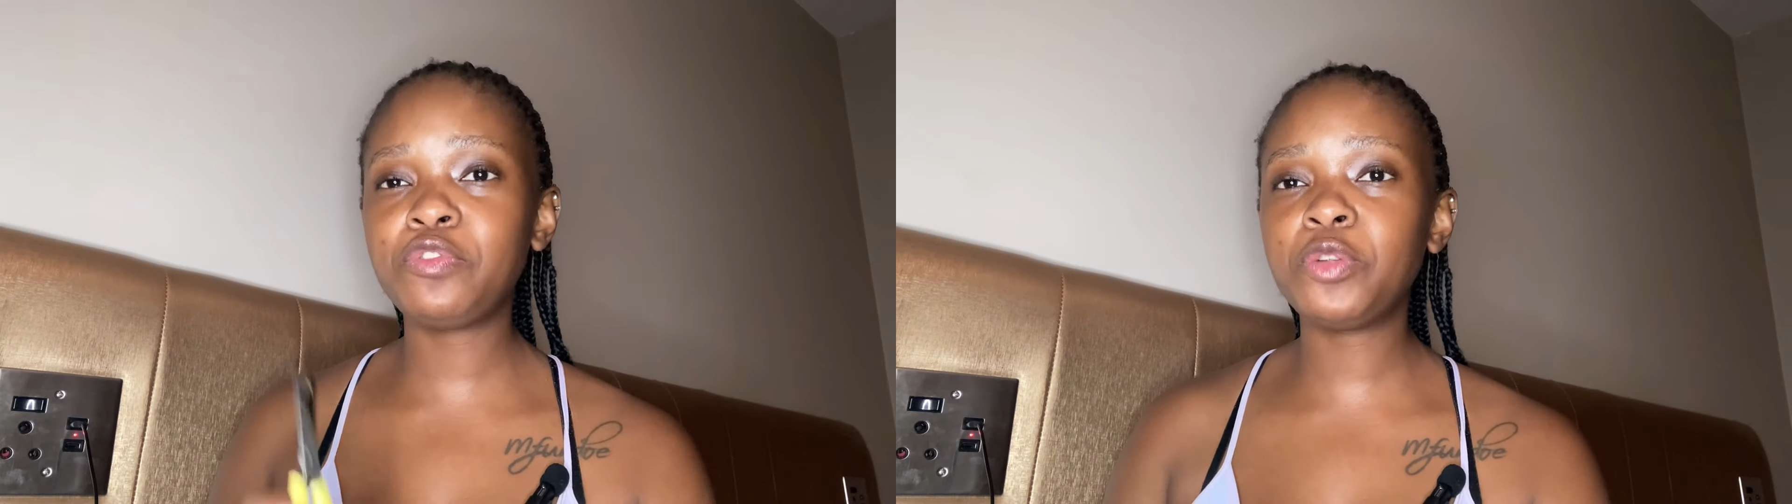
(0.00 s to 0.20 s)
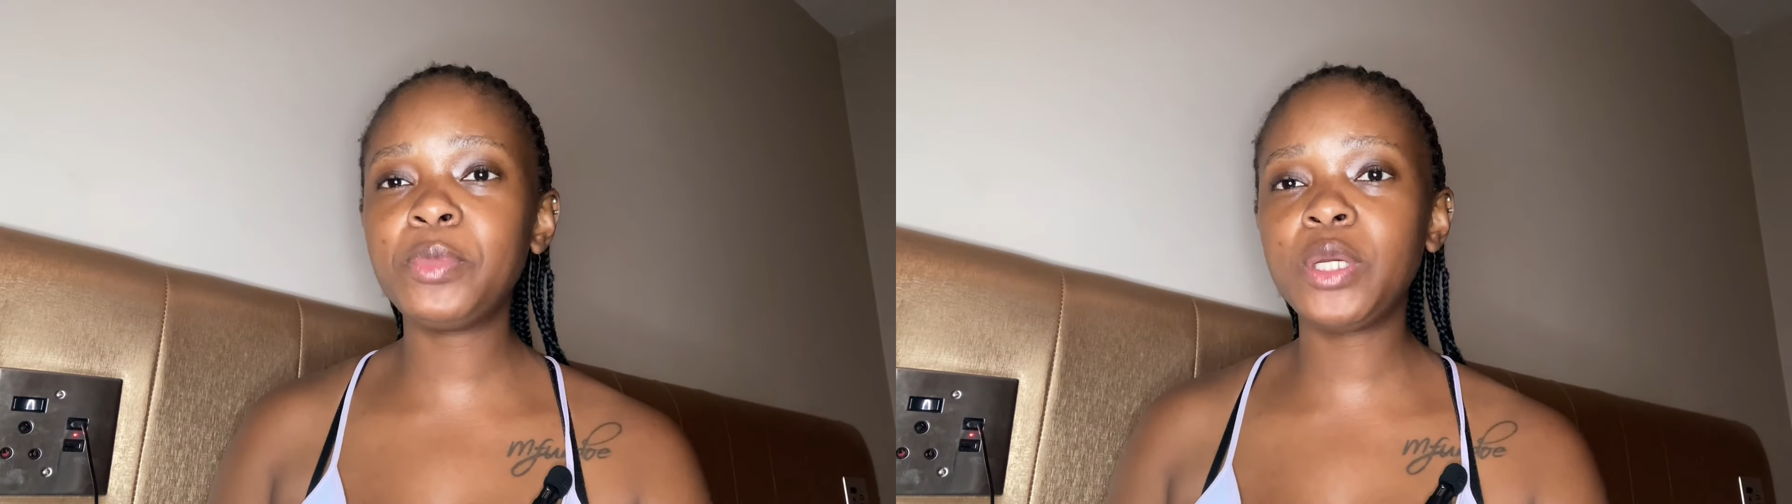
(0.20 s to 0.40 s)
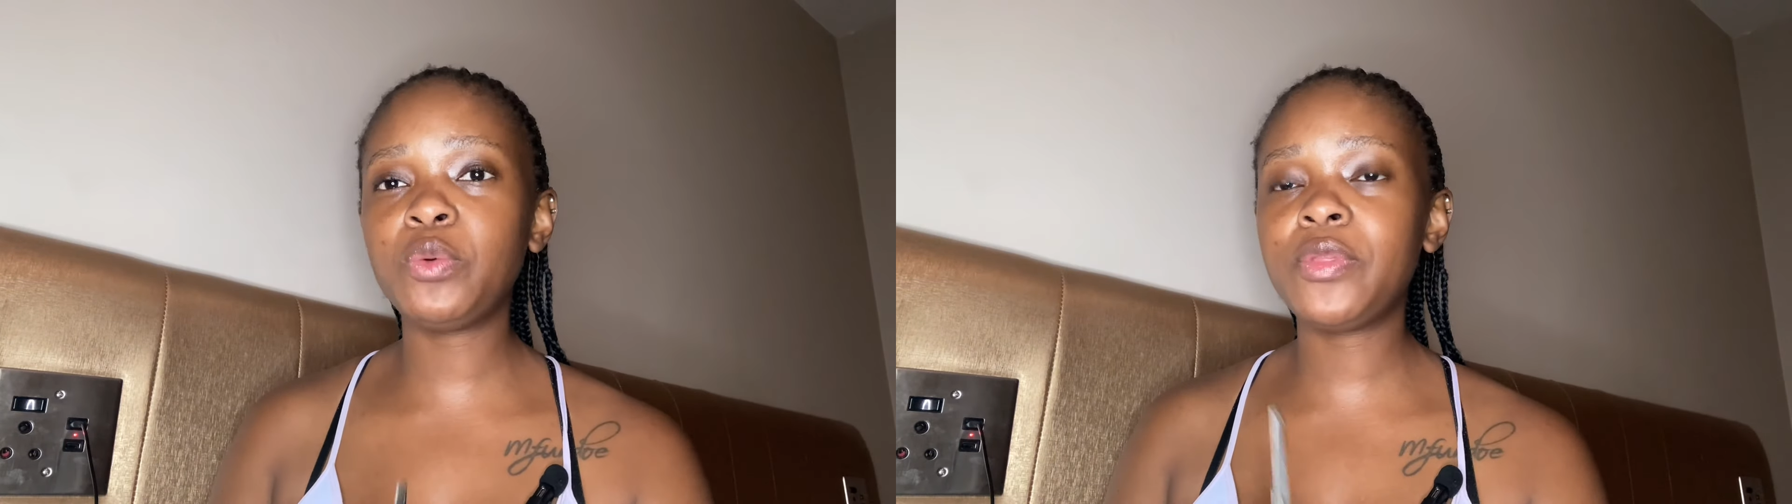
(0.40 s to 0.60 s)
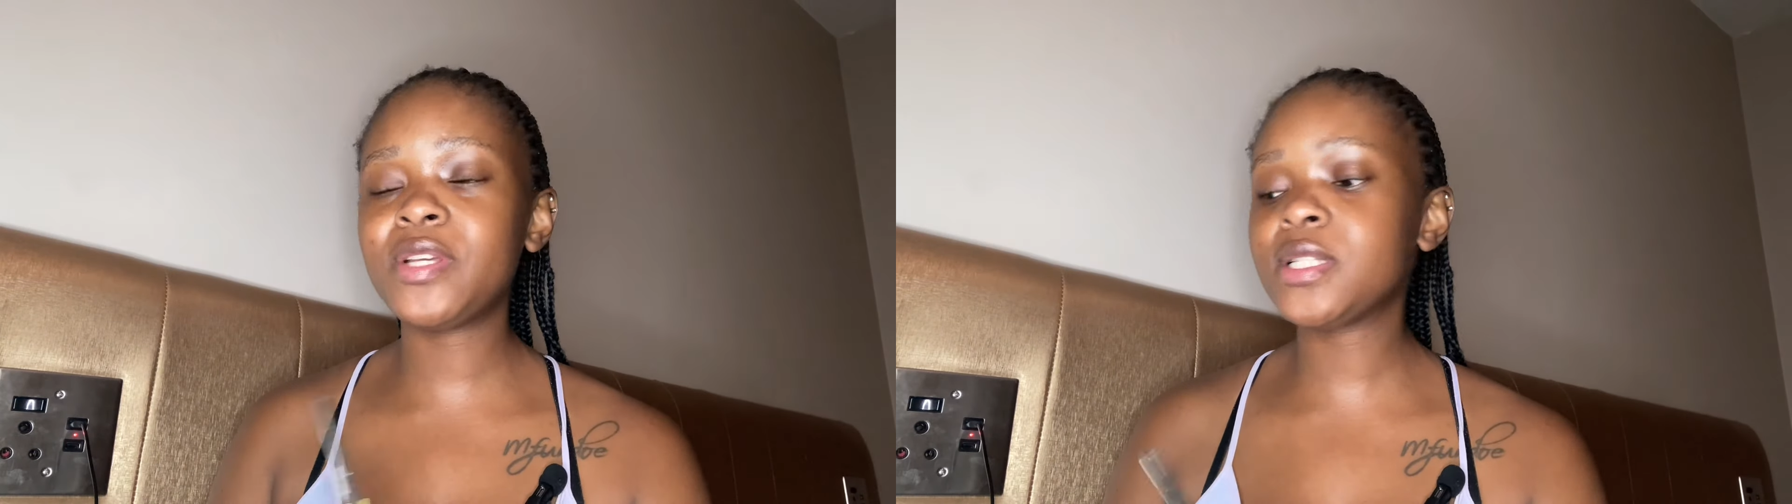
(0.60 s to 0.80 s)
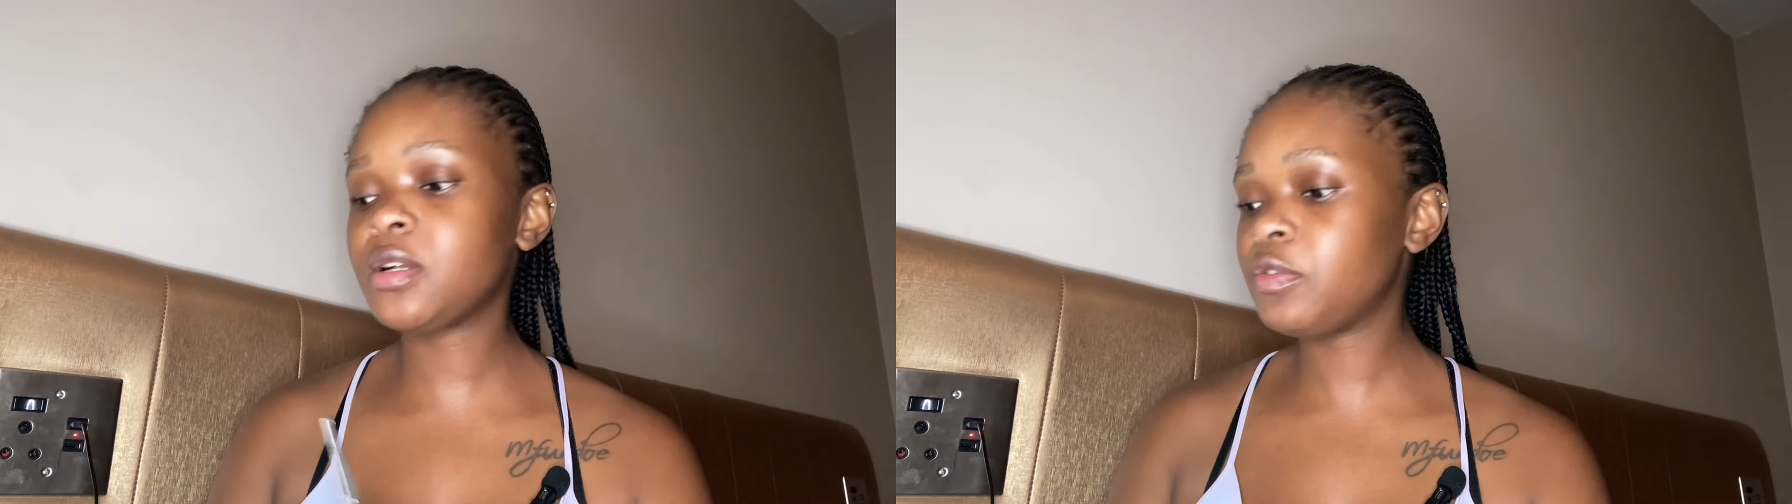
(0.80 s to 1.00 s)
filming with the
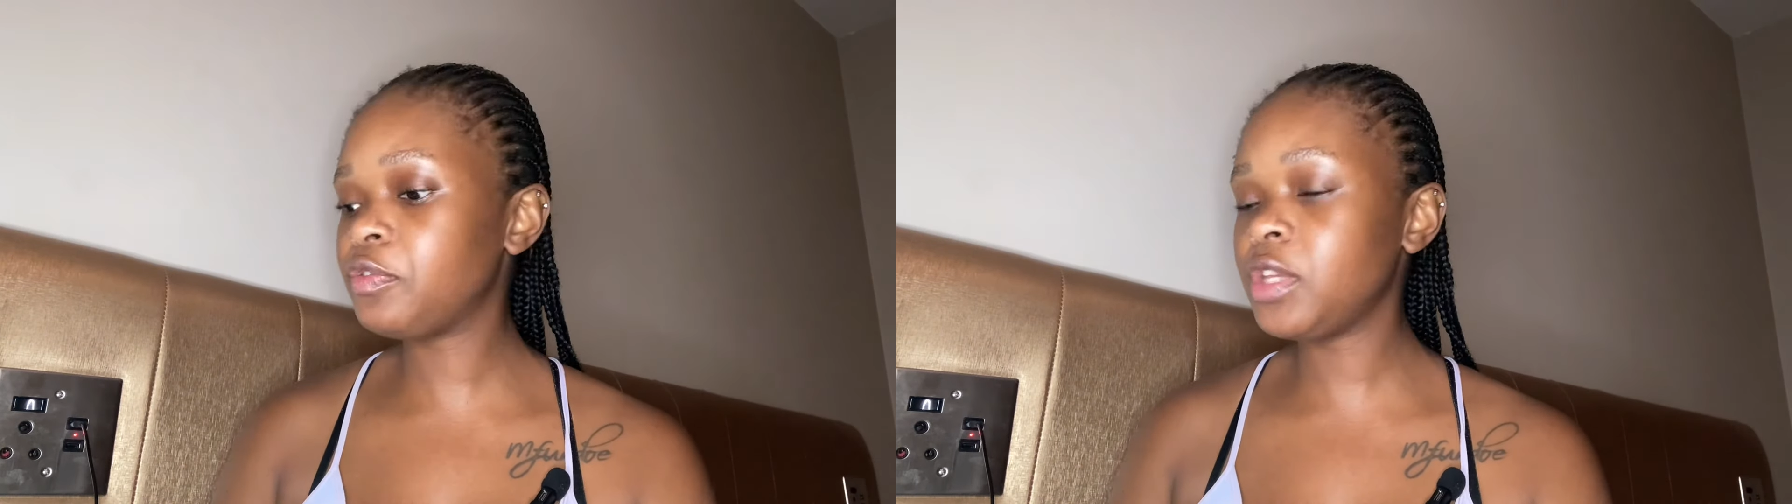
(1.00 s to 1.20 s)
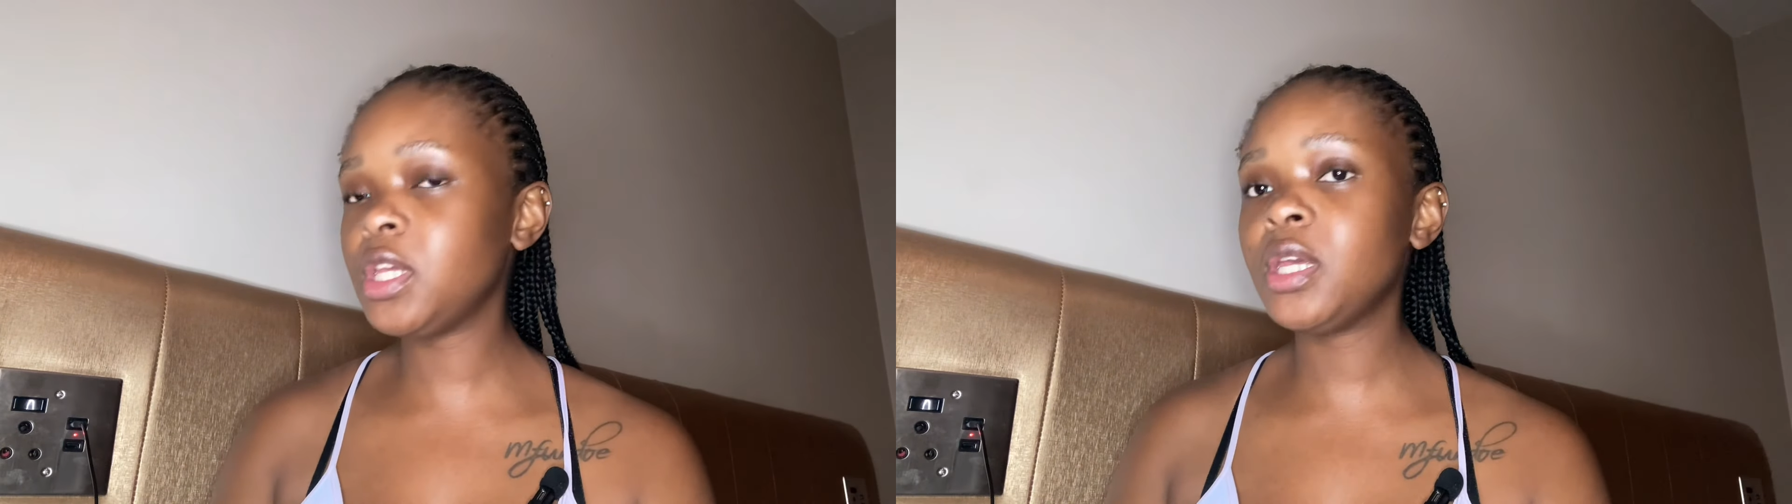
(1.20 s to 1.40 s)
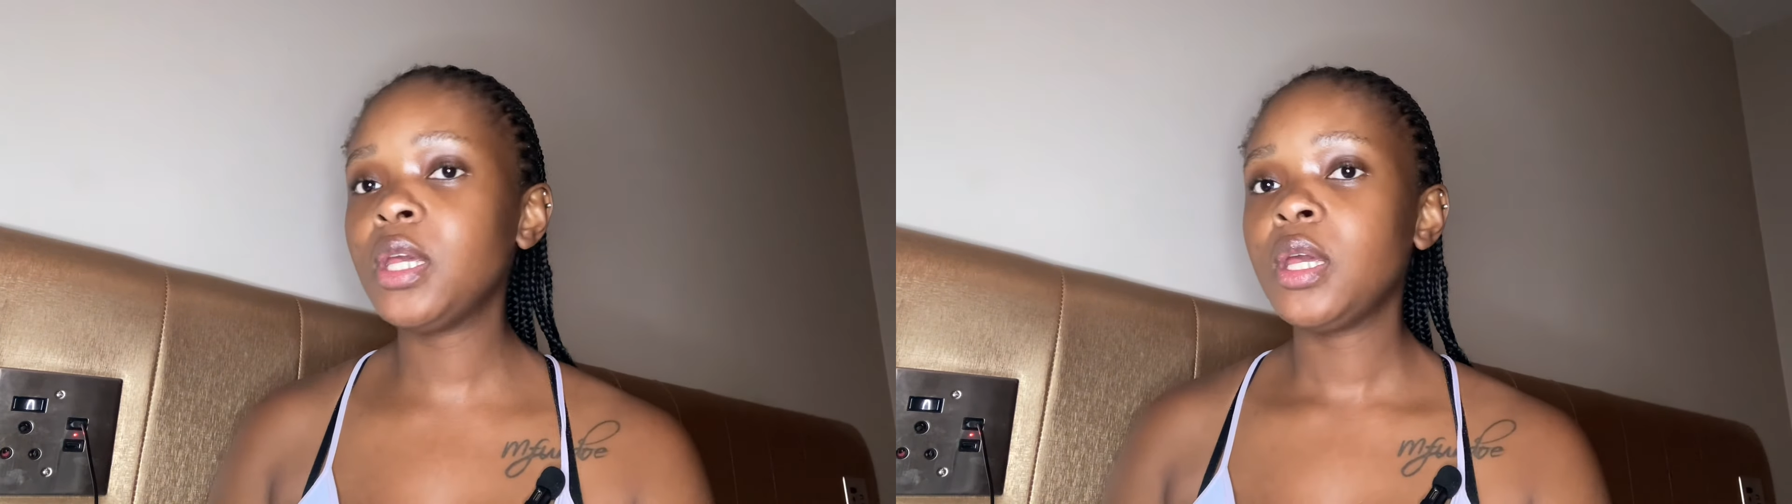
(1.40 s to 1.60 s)
selfie